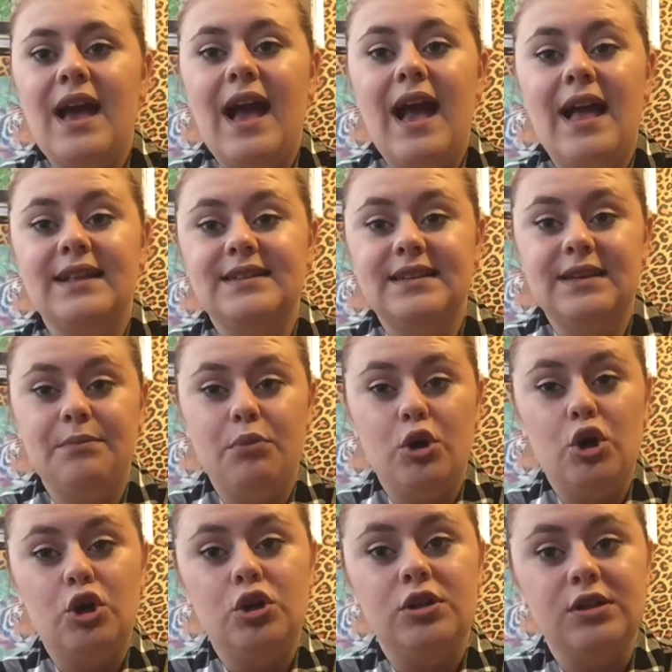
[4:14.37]
and he
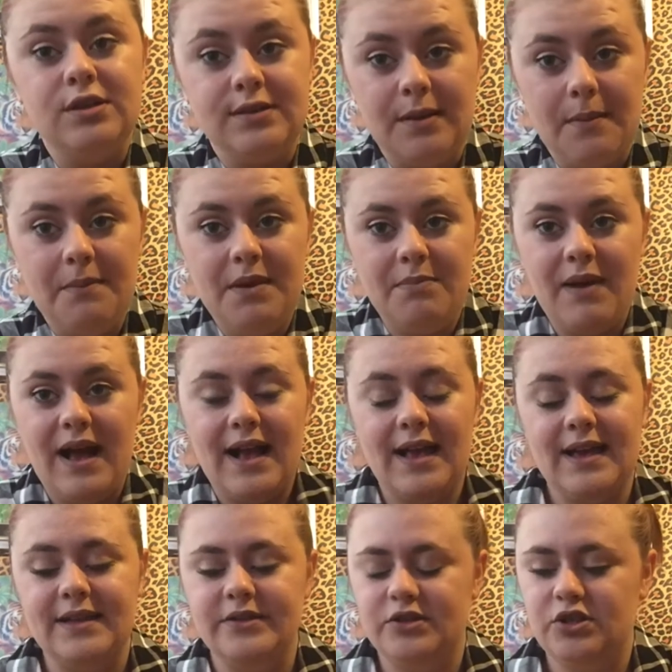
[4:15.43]
pulled me back
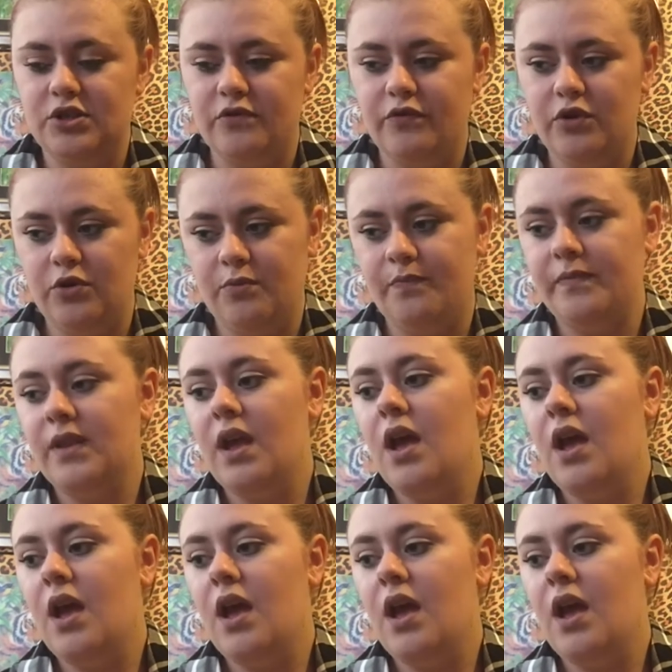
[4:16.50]
into the room.